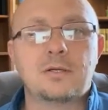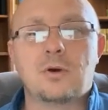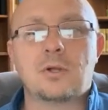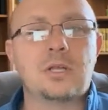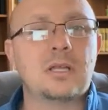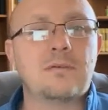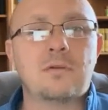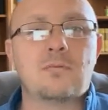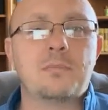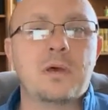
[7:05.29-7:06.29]
Or do you live
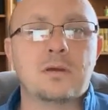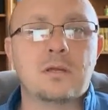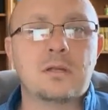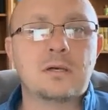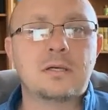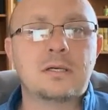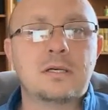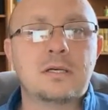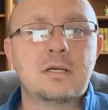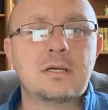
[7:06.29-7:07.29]
in rebellion?
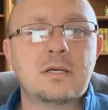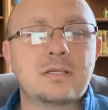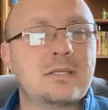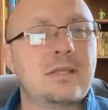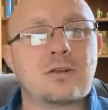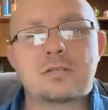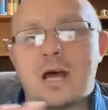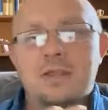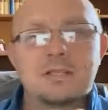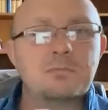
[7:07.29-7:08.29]
See, there's
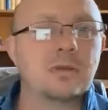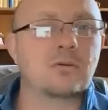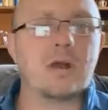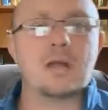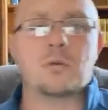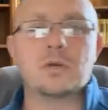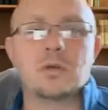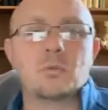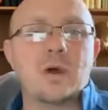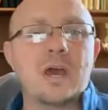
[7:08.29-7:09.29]
not this middle ground where you
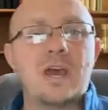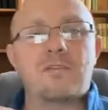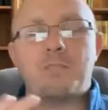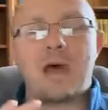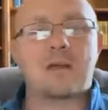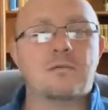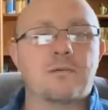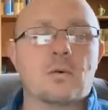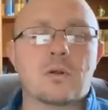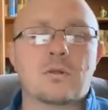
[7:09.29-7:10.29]
can wave back and
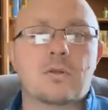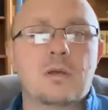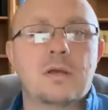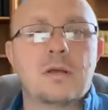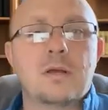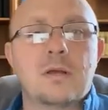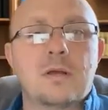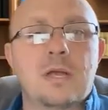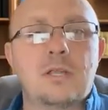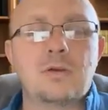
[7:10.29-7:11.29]
forth
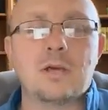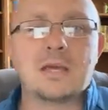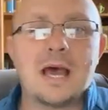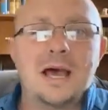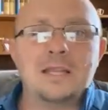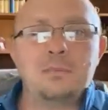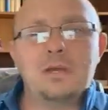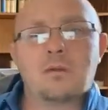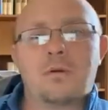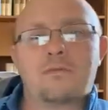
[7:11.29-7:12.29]
and you can kind of be
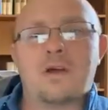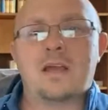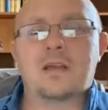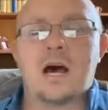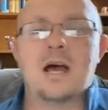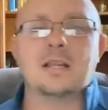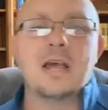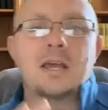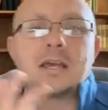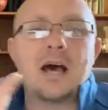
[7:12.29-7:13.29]
glorifying God and
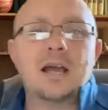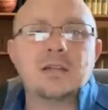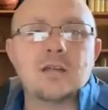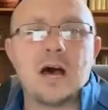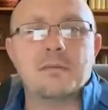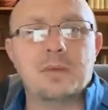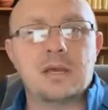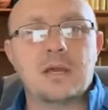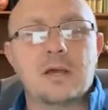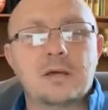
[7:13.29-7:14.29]
kind of not
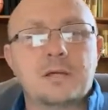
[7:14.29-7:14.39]
be.